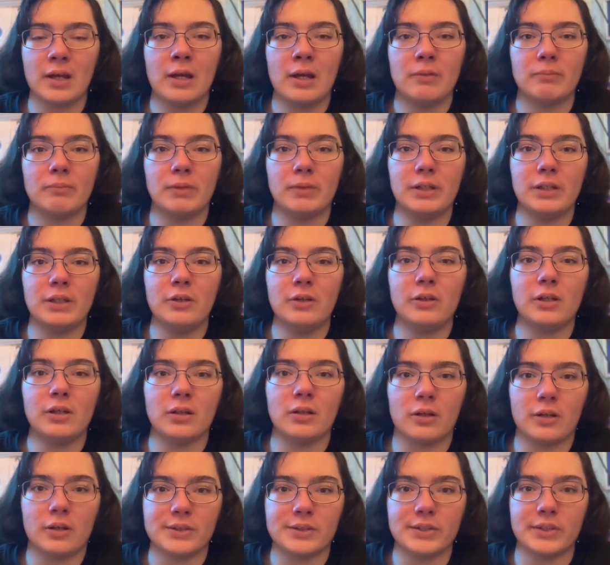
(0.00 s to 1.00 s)
but you
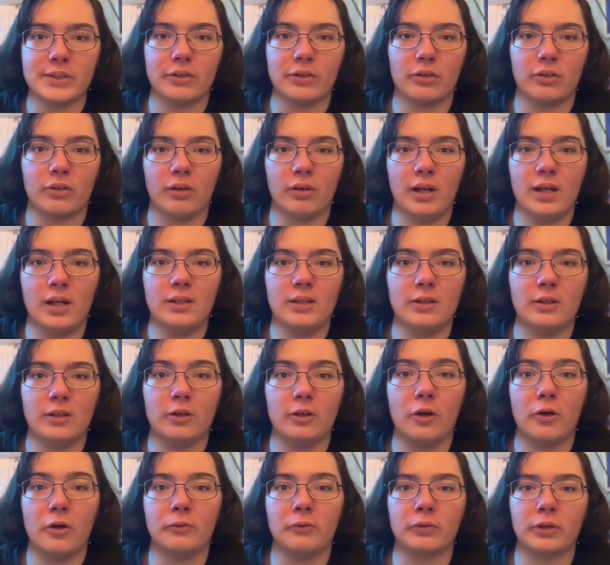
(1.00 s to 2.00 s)
can also create
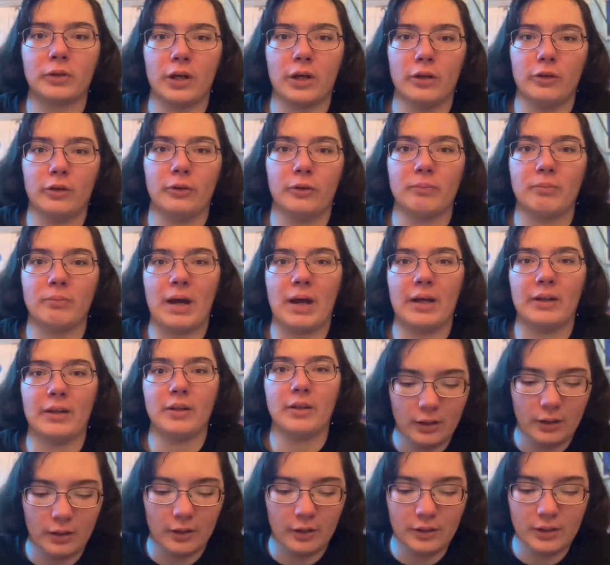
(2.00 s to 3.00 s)
your own color
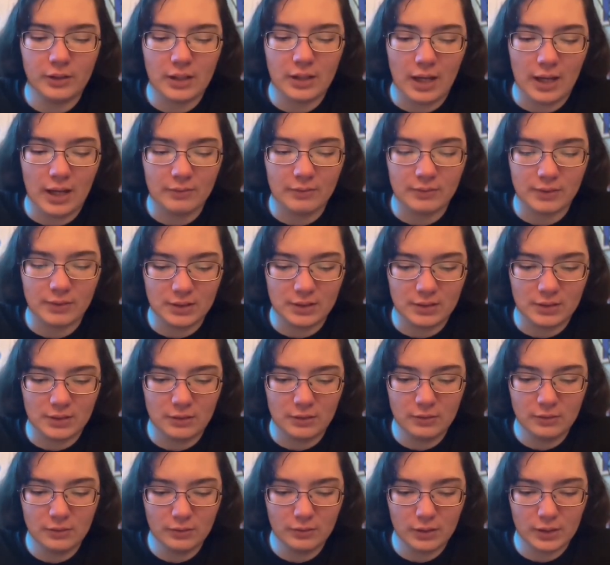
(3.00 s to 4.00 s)
palette. All you have to
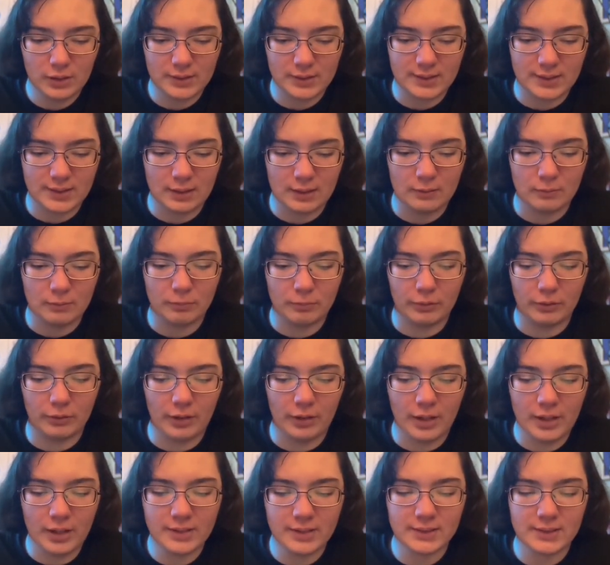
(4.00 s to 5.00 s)
do is hit
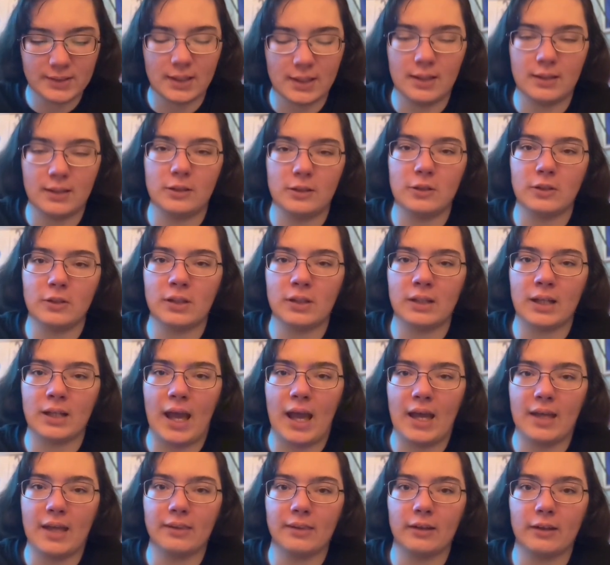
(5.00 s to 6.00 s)
plus, and you can
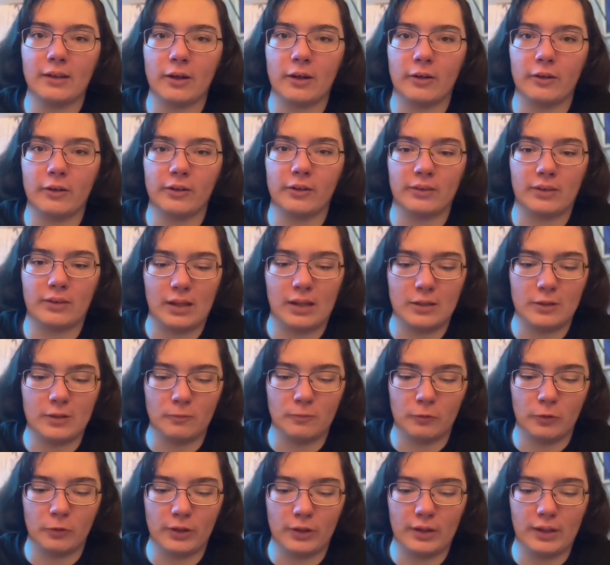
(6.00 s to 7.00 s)
add the color that you
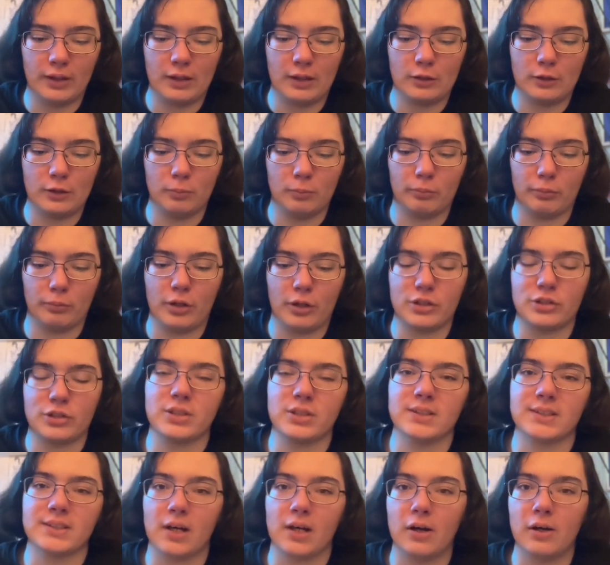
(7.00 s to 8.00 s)
want that your brush
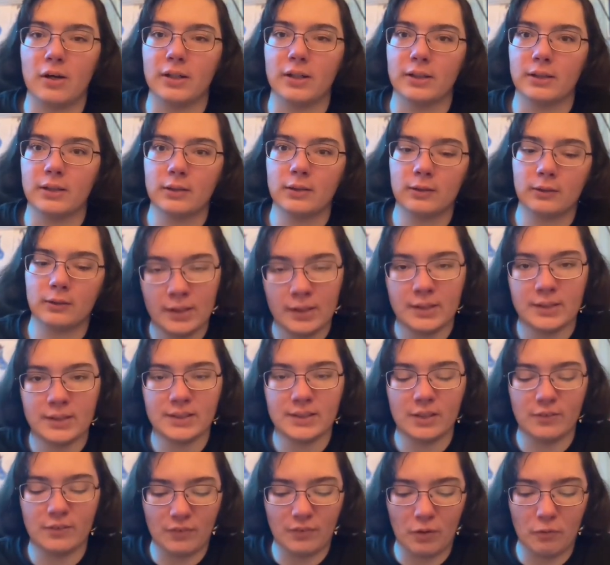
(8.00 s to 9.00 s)
is on.
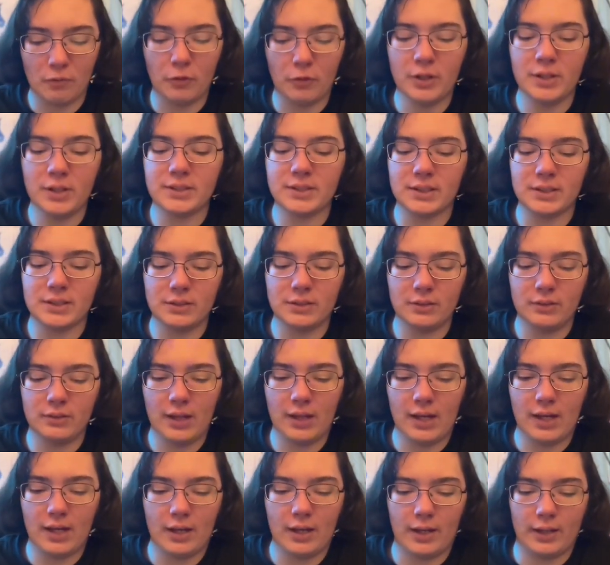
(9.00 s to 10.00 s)
So if I wanted to do
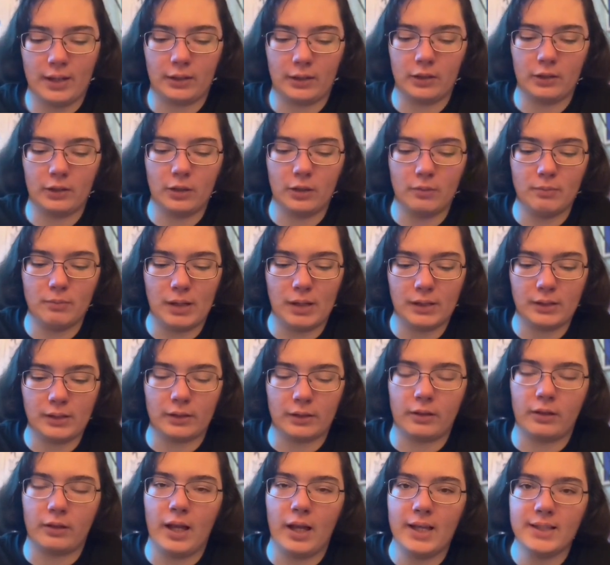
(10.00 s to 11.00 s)
that, I could go back to
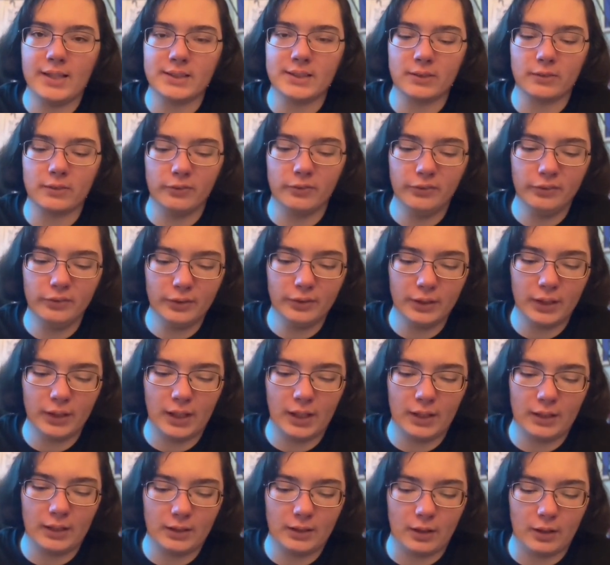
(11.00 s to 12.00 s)
classical,
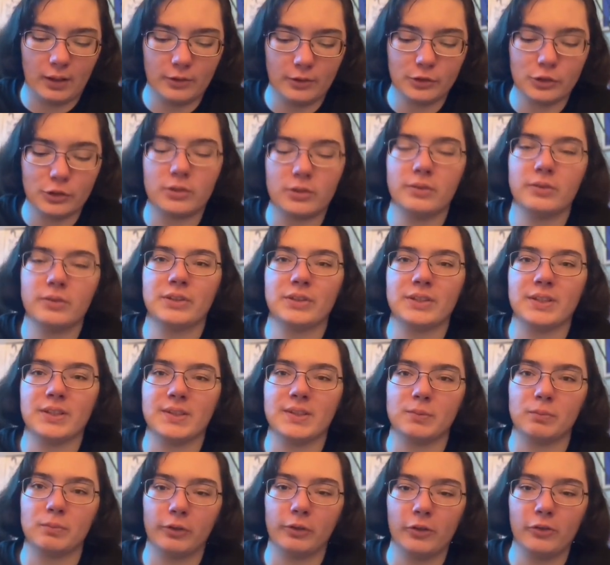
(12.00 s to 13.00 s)
and I'll choose
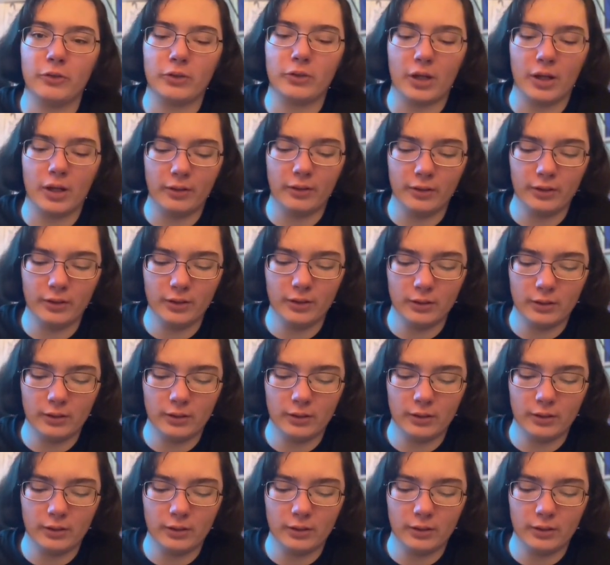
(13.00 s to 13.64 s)
this blue color,